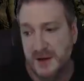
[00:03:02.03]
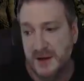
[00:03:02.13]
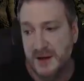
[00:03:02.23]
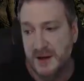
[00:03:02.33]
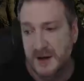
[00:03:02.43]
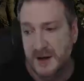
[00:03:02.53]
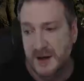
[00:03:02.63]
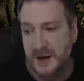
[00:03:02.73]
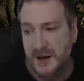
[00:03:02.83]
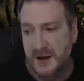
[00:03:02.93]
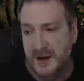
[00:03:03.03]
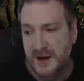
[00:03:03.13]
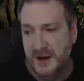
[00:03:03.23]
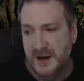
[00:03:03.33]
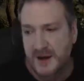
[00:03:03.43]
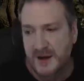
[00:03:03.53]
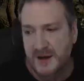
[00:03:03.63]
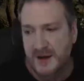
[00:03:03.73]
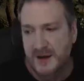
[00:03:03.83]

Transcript: No one is speaking in this clip.